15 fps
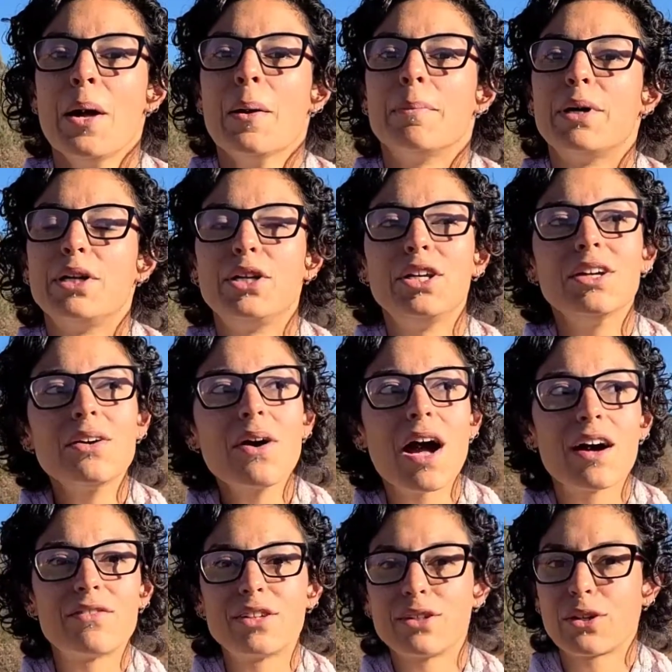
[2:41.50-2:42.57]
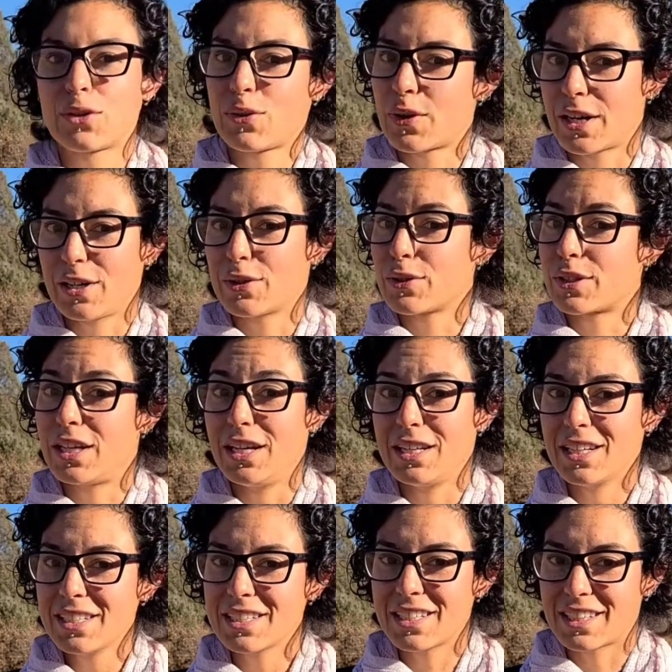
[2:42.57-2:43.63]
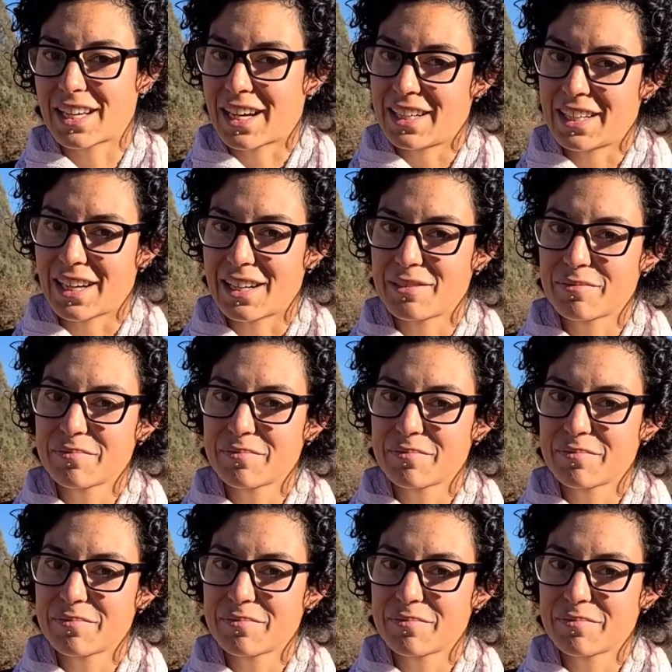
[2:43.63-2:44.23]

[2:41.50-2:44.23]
but you haven't quite keyed into that yet.